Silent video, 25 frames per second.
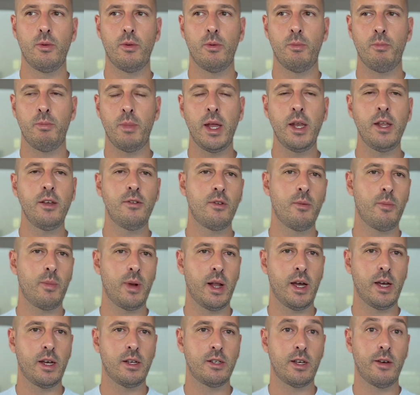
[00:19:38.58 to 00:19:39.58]
many
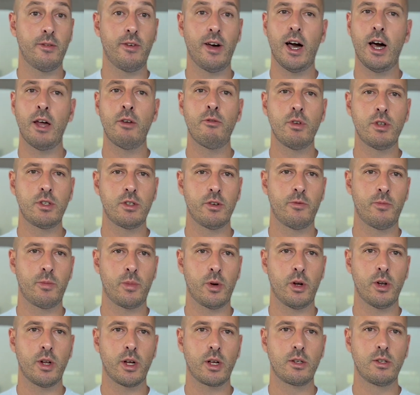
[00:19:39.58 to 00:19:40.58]
suppliers have hundreds of
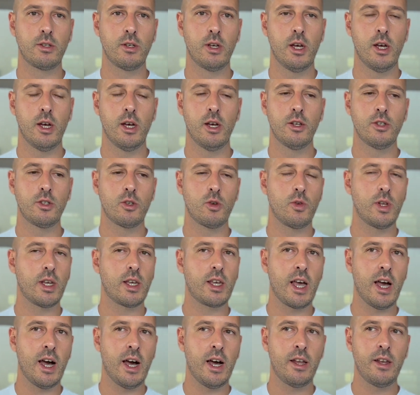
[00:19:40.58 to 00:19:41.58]
products. So they
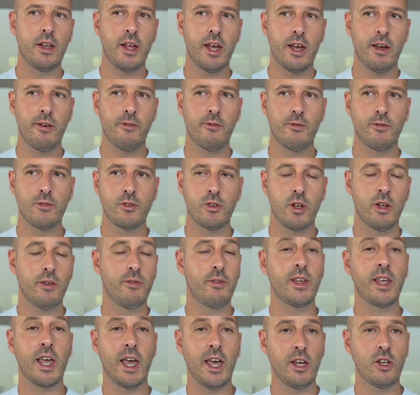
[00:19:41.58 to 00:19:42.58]
can't have
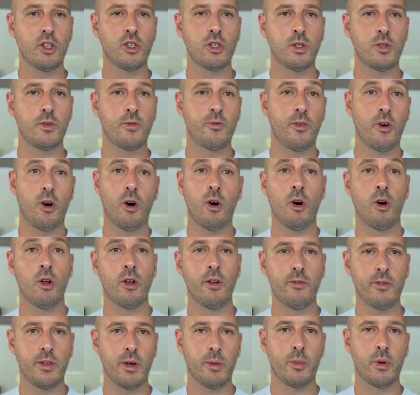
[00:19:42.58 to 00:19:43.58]
certifications for all
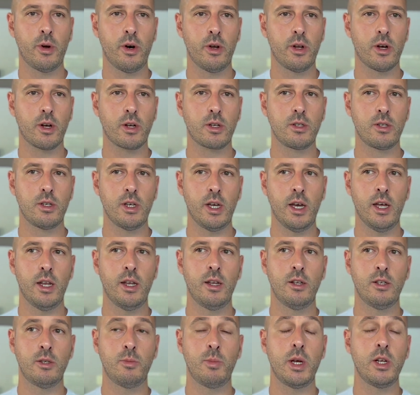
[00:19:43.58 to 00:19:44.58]
of their products,
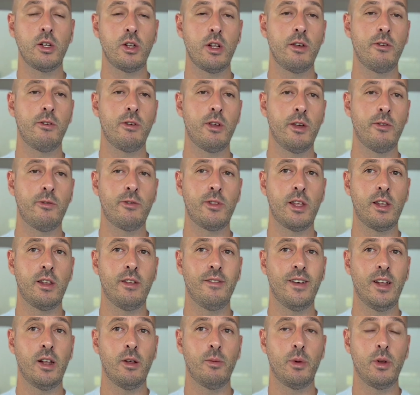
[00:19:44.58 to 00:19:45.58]
and especially if they
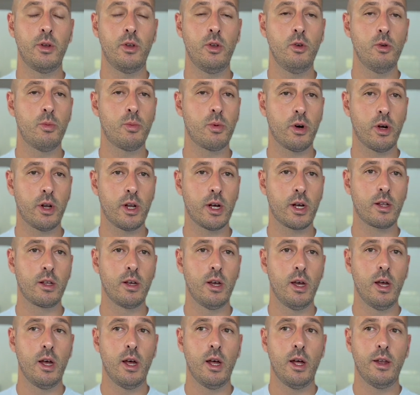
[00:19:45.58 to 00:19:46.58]
develop a new product,
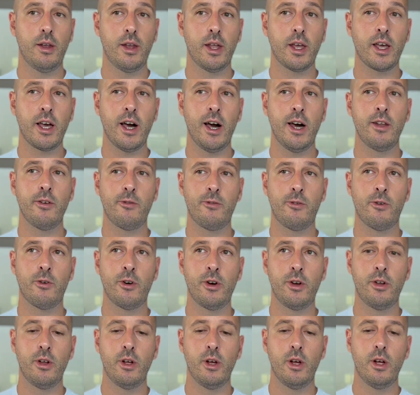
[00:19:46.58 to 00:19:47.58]
they can't
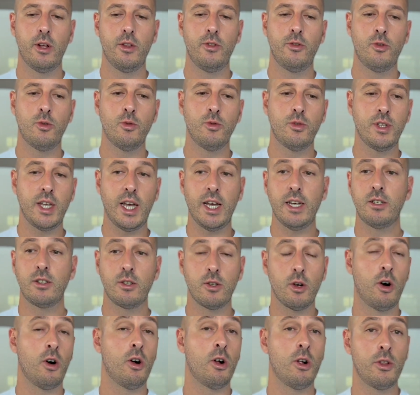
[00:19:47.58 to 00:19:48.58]
afford to
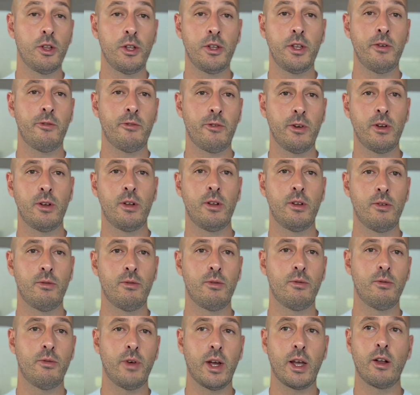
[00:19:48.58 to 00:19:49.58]
test all the different
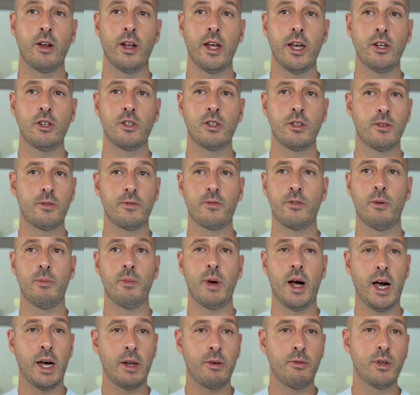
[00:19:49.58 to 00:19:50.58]
regulations from
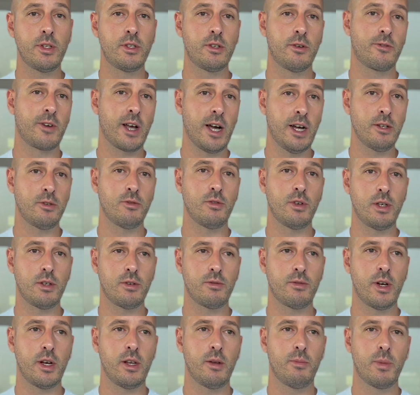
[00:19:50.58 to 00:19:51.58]
hundreds of countries,
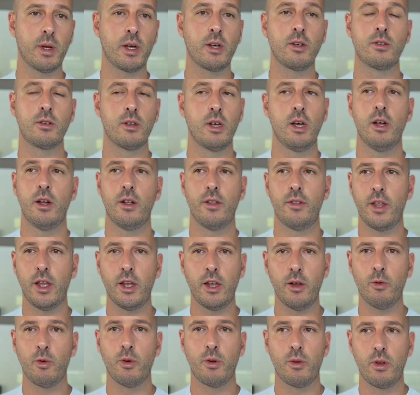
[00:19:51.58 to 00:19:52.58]
right? Because then
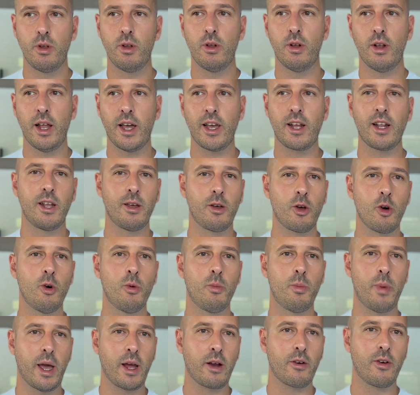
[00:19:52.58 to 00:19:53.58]
they would likely go
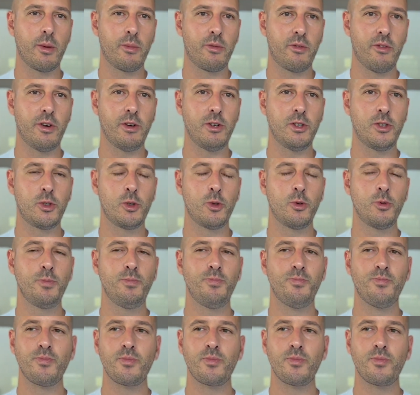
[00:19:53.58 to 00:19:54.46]
bankrupt very soon,